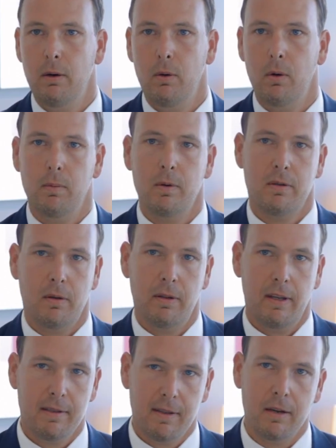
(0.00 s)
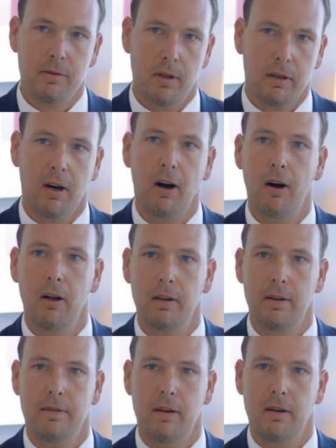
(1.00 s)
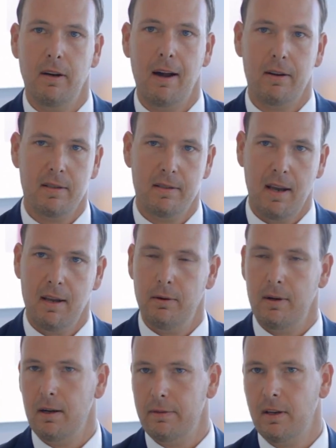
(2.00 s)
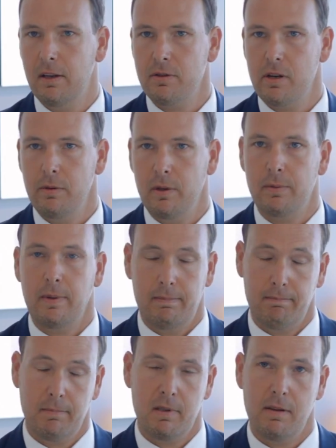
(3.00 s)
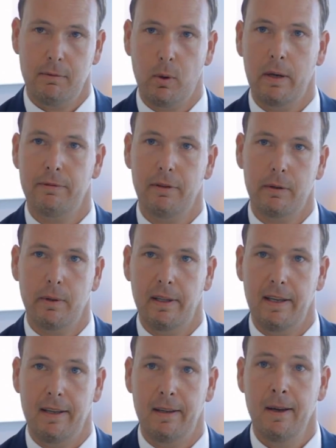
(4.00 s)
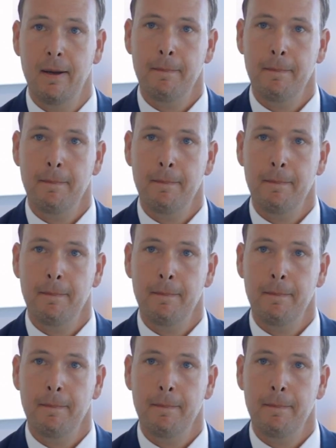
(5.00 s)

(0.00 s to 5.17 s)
or we'll certainly schedule a call if they're out of state or out of country, which we see quite frequently.